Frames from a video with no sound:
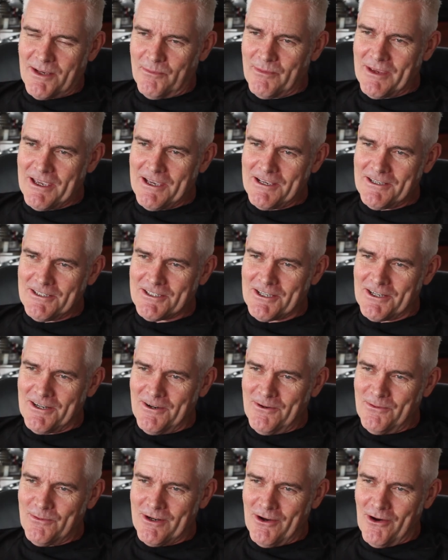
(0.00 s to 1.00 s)
some gigs, you
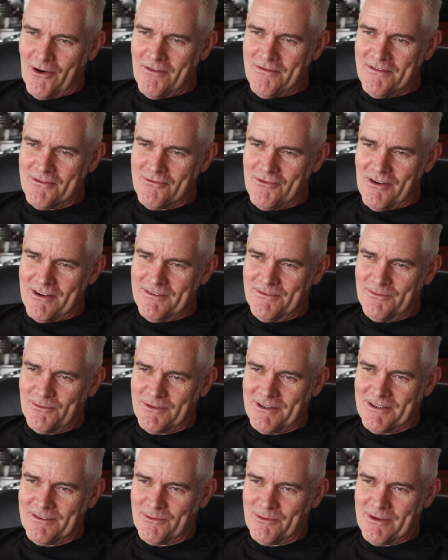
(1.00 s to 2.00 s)
know. We're not
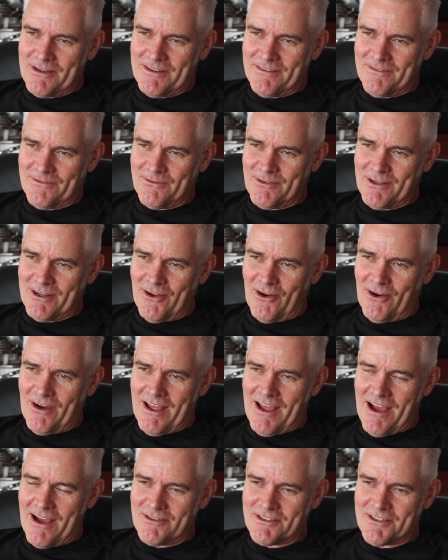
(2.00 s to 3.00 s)
overrun. We're we're we're
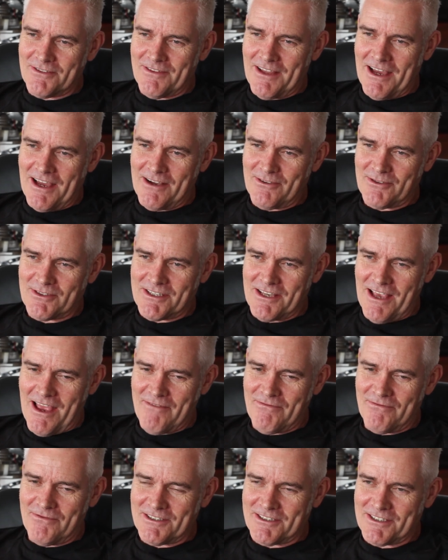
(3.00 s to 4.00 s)
not out of the house
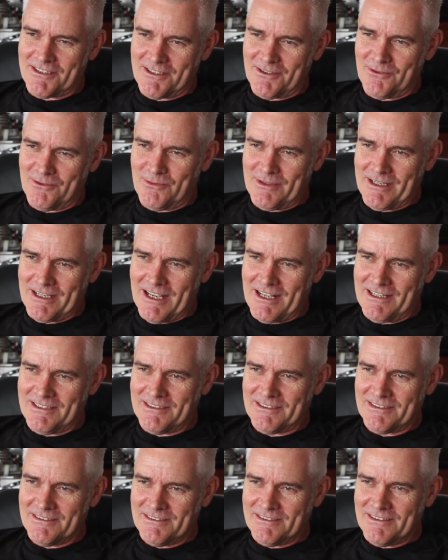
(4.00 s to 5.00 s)
every single
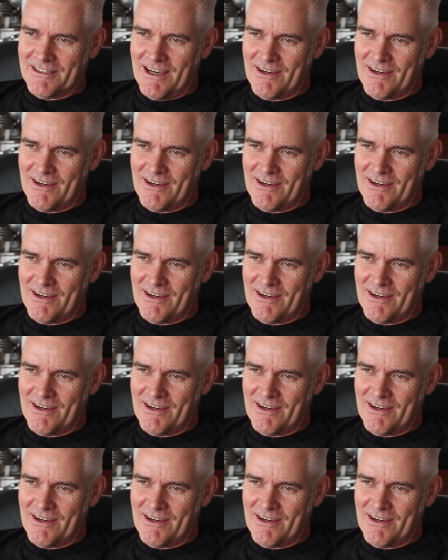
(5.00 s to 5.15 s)
weekend.